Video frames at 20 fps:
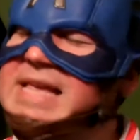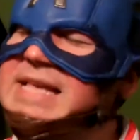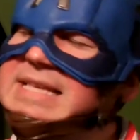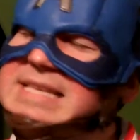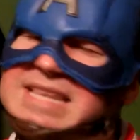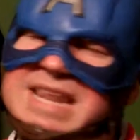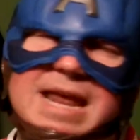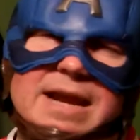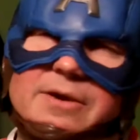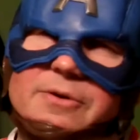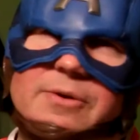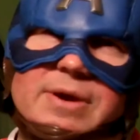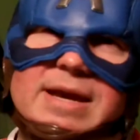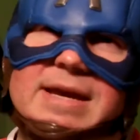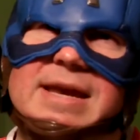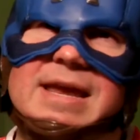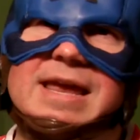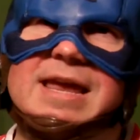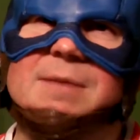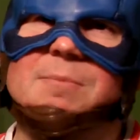It's not a great
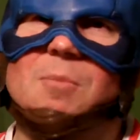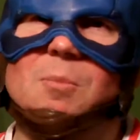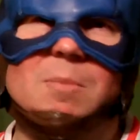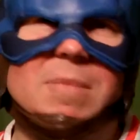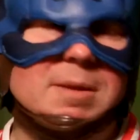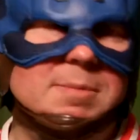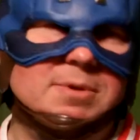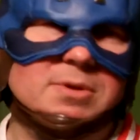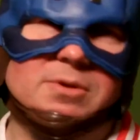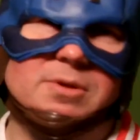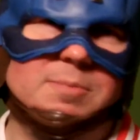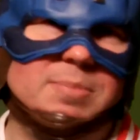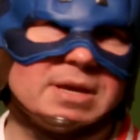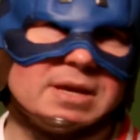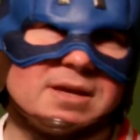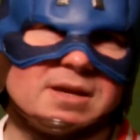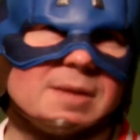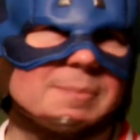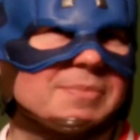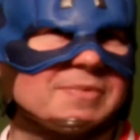game. Maybe only
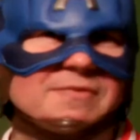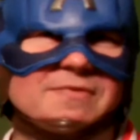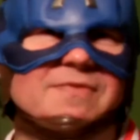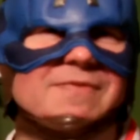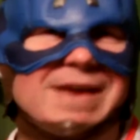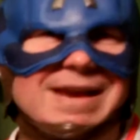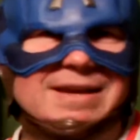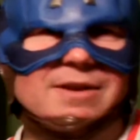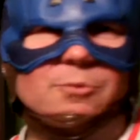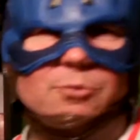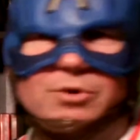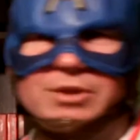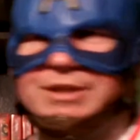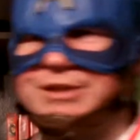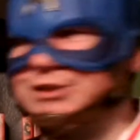pick it up if you find it really